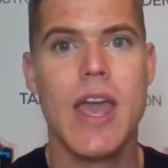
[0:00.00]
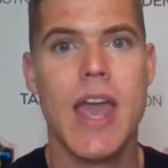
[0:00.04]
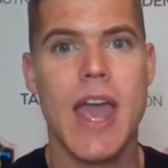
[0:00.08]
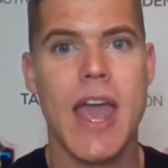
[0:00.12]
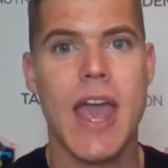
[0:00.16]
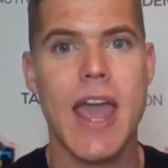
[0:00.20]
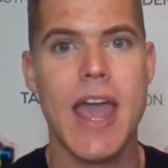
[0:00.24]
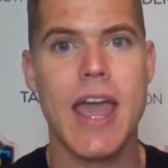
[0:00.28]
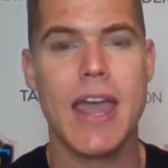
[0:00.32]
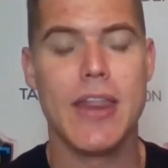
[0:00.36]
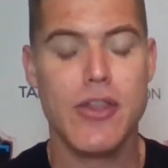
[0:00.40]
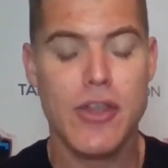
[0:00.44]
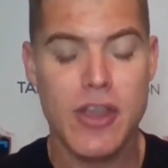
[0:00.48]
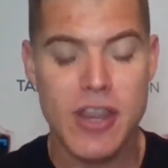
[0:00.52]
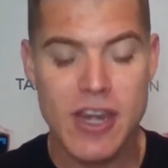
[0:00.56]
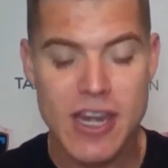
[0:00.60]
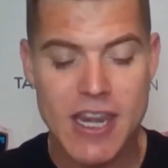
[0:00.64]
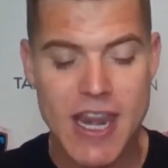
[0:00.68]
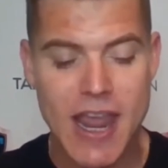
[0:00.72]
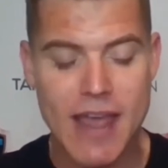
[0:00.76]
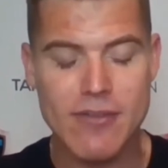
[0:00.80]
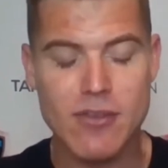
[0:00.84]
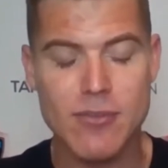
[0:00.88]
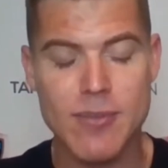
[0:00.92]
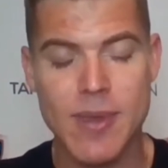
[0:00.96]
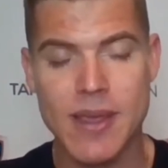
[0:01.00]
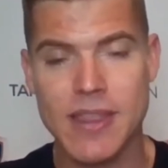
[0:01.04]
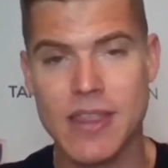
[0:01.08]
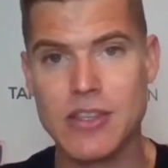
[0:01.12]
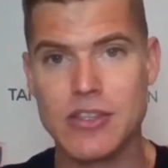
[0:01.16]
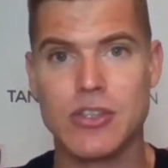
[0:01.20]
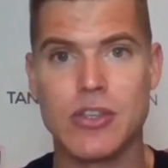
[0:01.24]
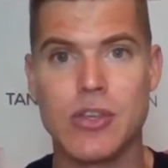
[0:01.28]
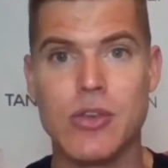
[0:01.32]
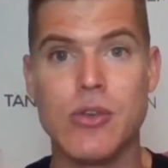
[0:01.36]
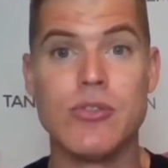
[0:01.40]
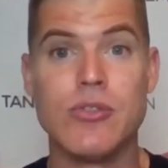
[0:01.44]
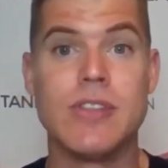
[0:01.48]
and you can never make the
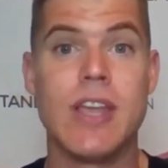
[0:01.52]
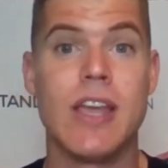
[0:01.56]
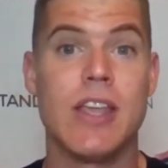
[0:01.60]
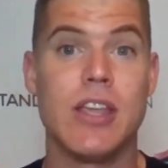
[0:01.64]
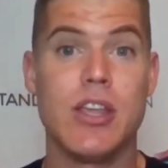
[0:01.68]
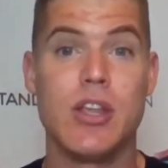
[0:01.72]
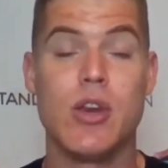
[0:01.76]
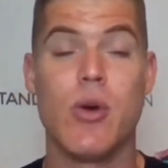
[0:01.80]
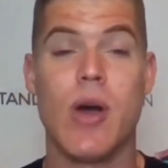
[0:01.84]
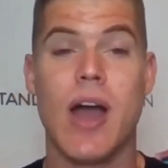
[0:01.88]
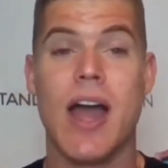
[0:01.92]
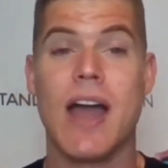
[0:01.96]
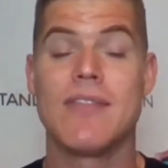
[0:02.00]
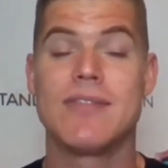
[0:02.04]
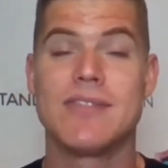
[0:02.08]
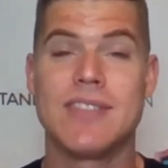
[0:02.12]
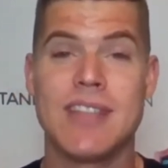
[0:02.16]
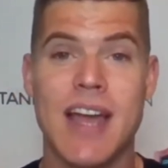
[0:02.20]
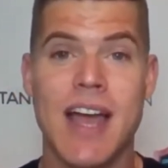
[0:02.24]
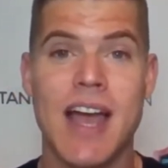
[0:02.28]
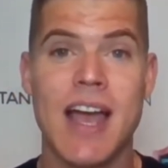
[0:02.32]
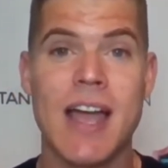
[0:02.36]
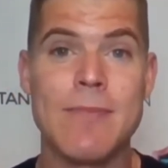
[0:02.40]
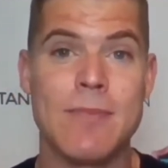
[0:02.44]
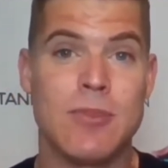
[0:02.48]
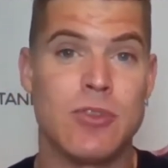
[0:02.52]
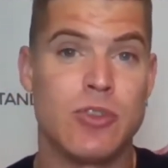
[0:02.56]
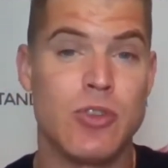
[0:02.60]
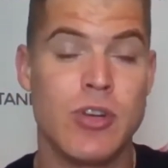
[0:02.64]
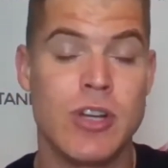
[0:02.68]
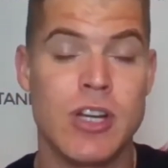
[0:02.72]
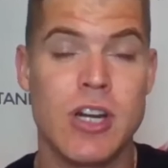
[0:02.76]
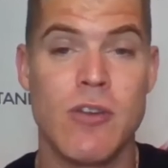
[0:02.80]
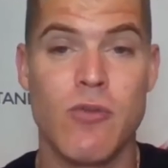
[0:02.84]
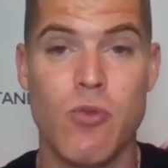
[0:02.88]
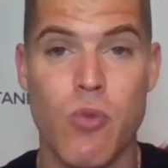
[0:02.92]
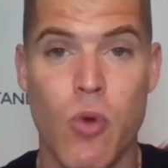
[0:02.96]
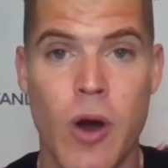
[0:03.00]
excuse that you don't have time to drink
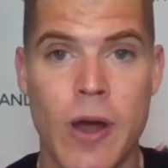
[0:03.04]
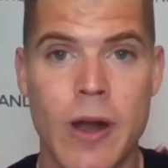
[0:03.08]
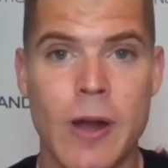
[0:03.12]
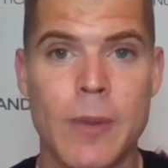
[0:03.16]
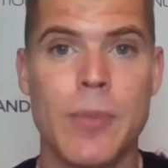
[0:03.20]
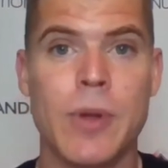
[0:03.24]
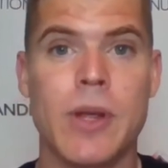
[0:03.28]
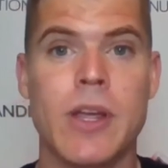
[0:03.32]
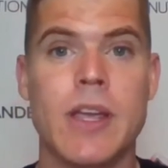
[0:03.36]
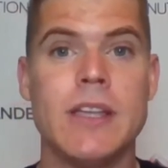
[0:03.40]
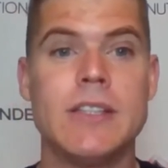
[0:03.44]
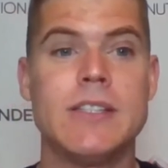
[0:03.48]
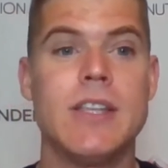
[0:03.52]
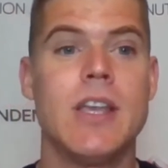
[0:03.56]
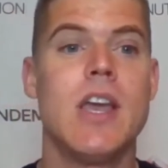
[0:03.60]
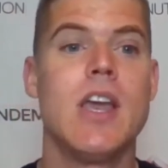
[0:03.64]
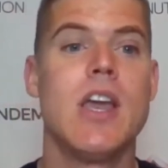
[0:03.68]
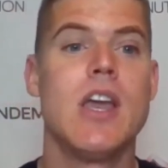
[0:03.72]
enough water, because